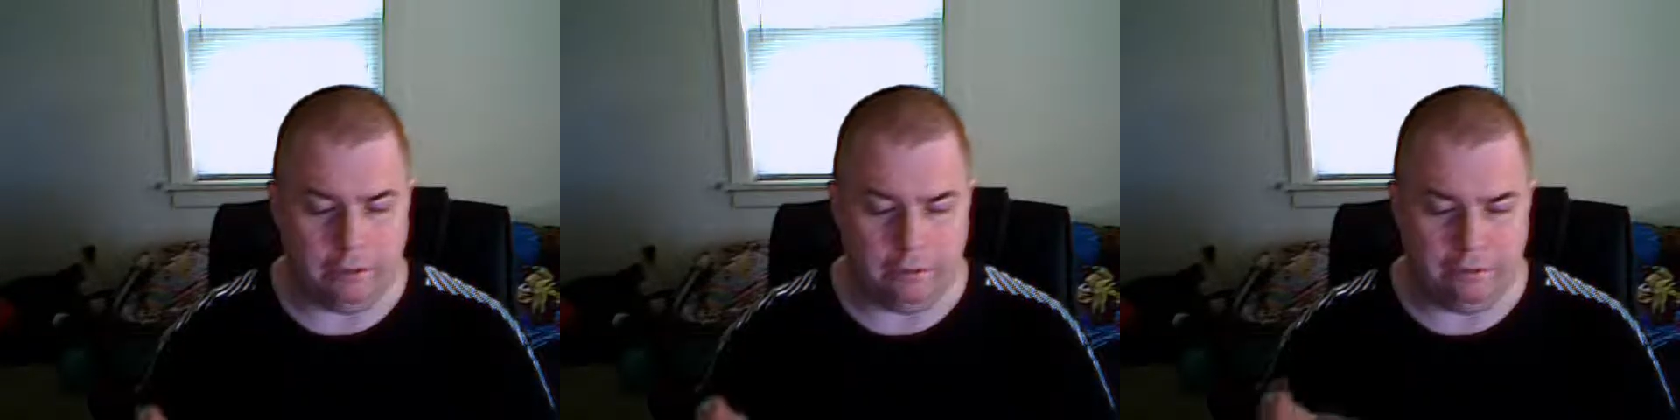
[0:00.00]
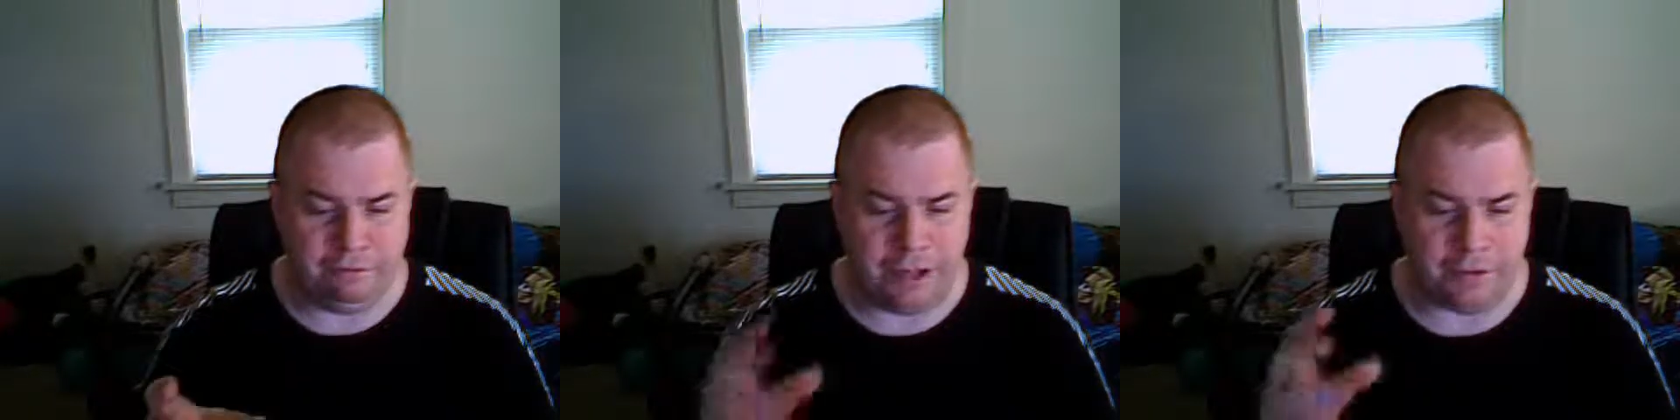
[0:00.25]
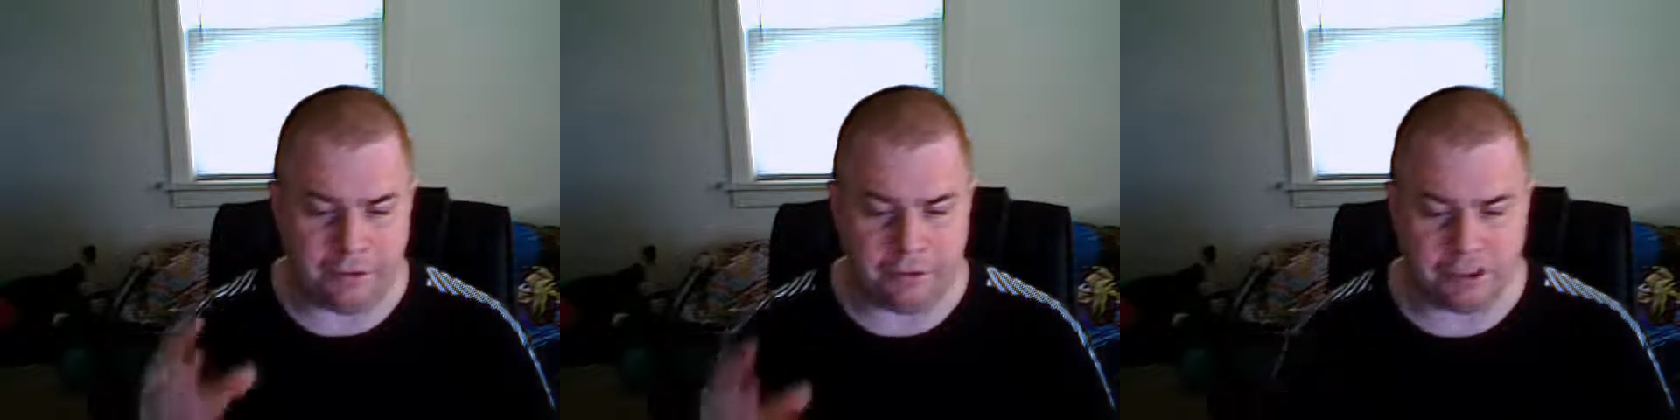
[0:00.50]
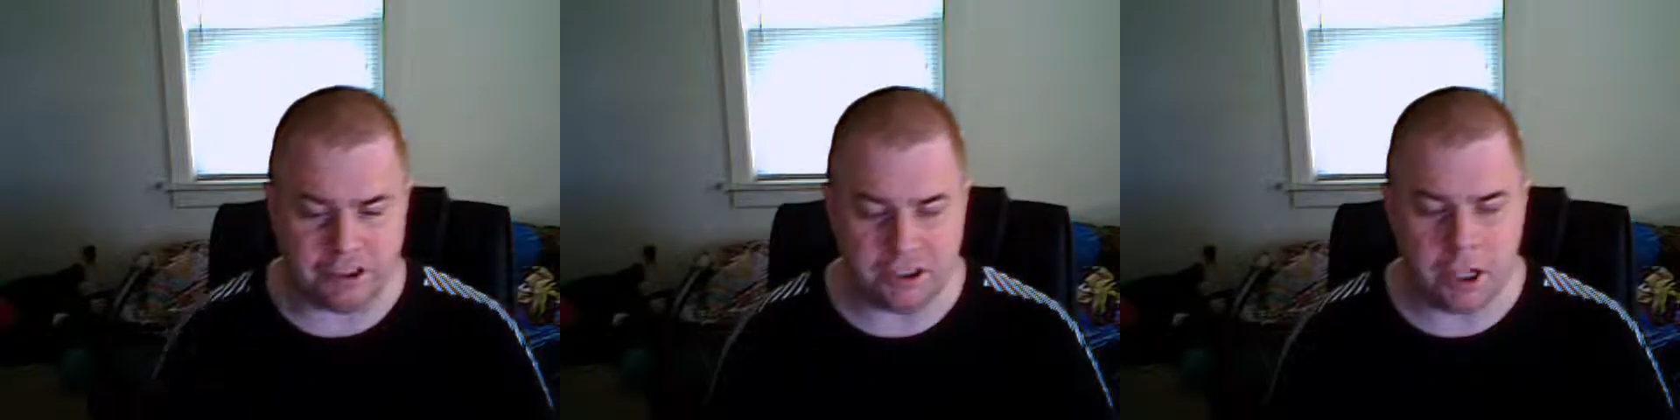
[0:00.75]
father and
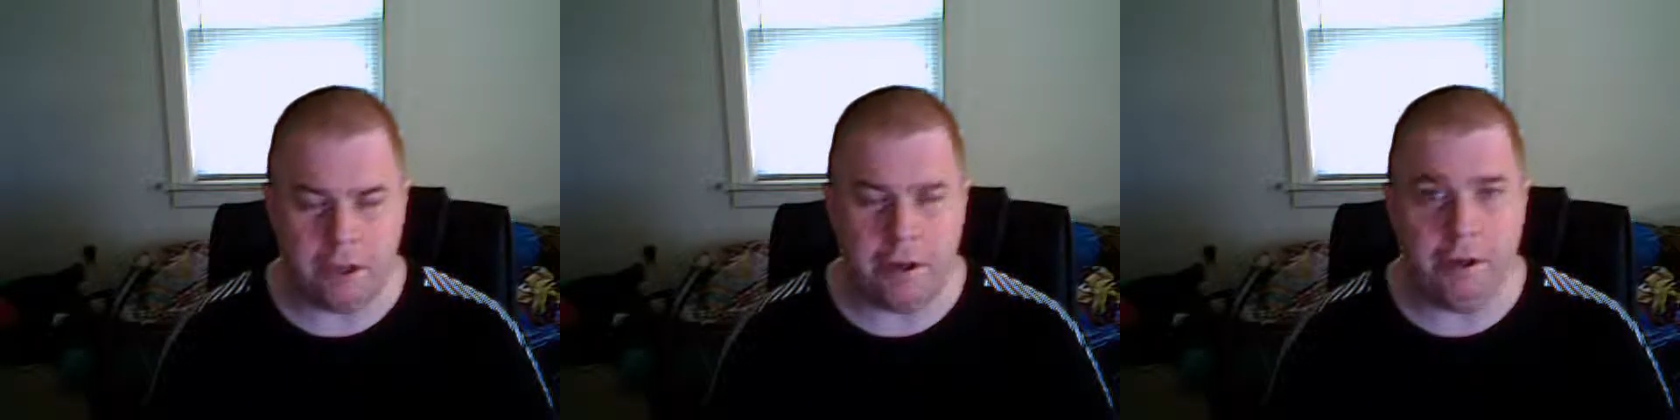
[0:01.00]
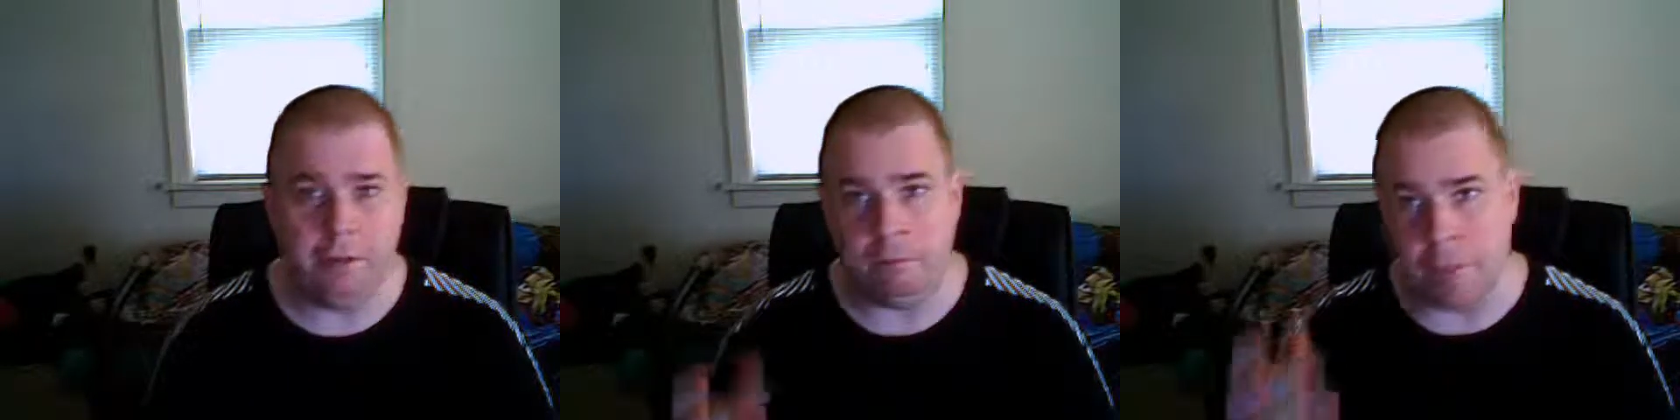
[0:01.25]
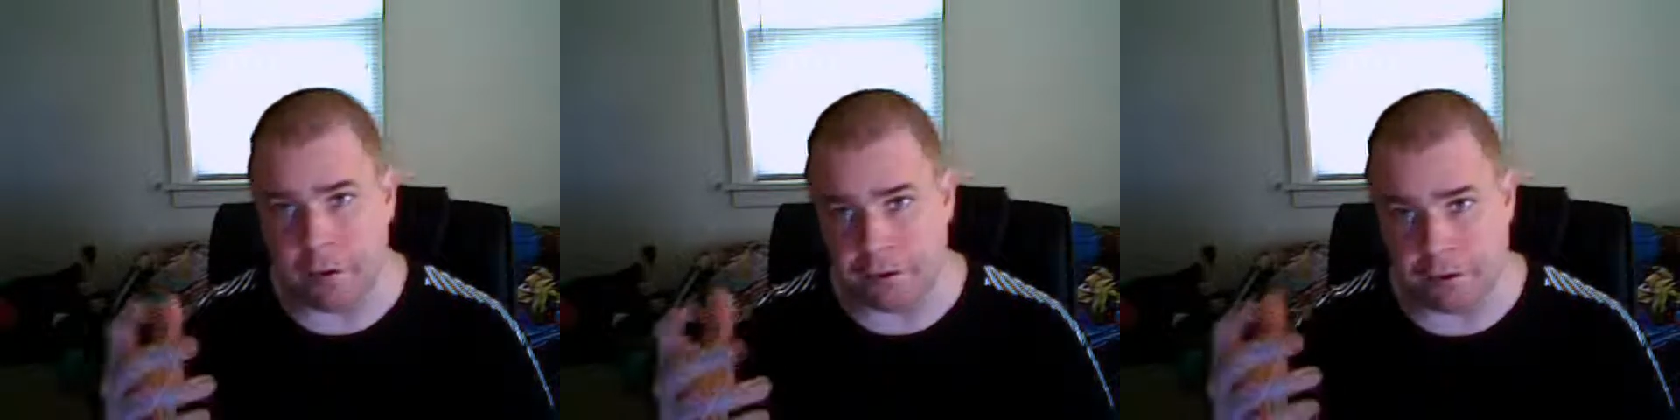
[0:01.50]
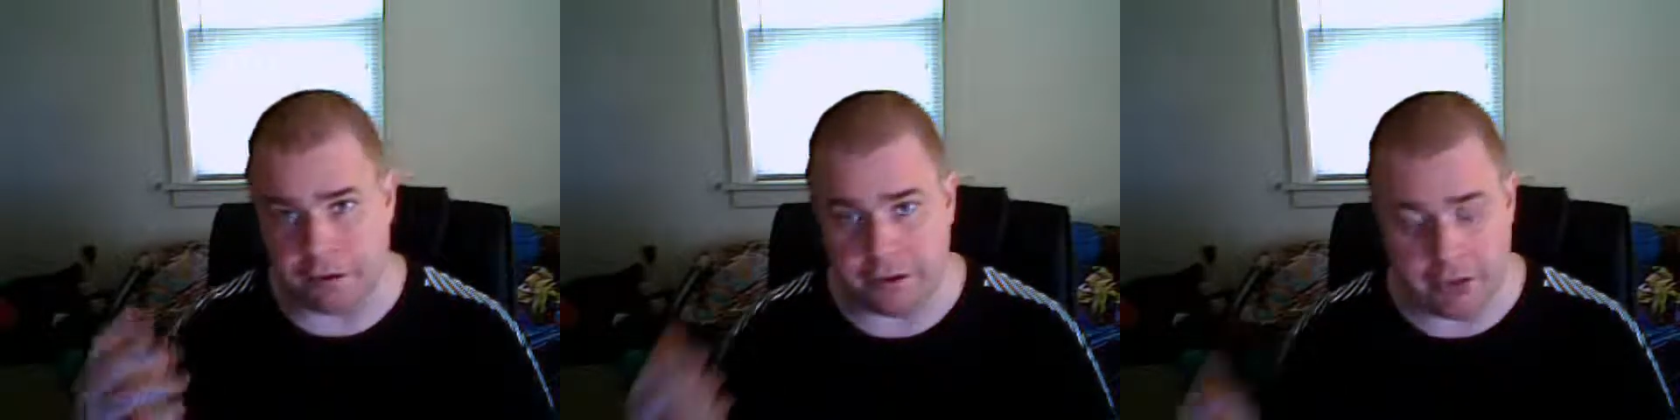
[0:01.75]
son, mother and